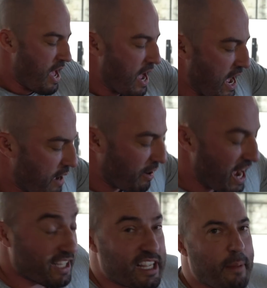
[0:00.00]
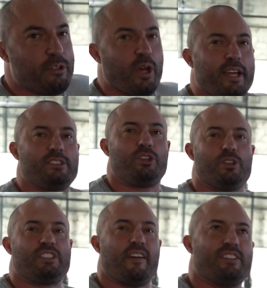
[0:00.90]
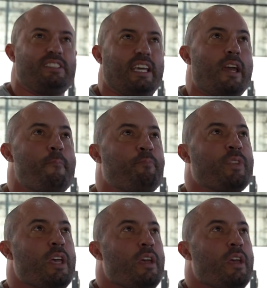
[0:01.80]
I ended up doing 270.